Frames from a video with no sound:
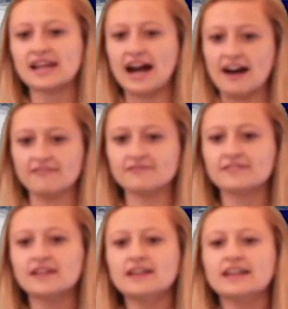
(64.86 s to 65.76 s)
have
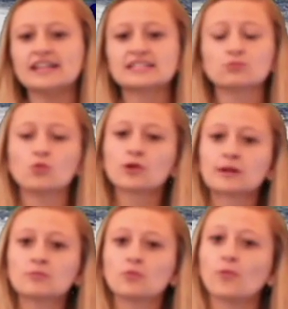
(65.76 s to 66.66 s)
is
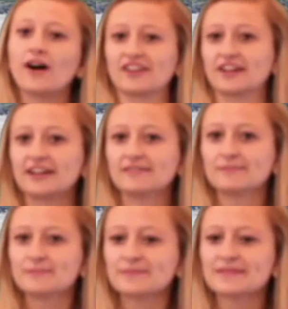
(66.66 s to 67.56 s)
warm water,
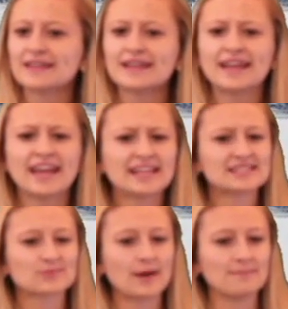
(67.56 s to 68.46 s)

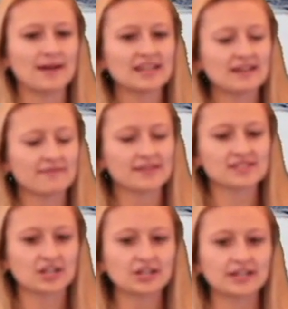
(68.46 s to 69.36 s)
hence why many of
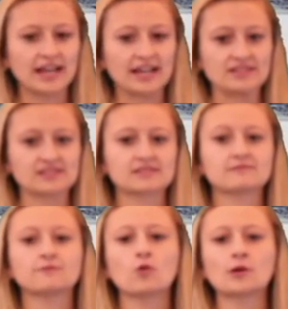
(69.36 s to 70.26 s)
these hurricanes
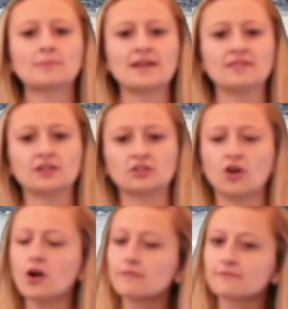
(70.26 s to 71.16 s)
form in the
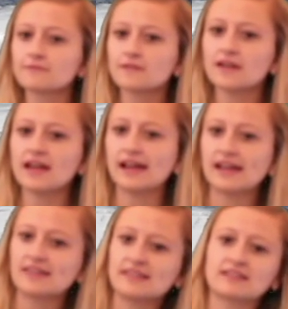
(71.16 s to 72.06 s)
Gulf
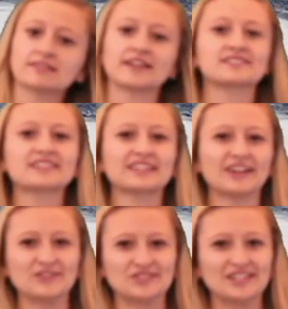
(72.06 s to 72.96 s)
and the Atlantic
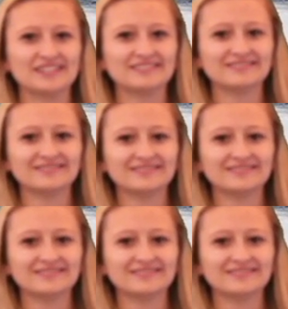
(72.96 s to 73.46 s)
Ocean.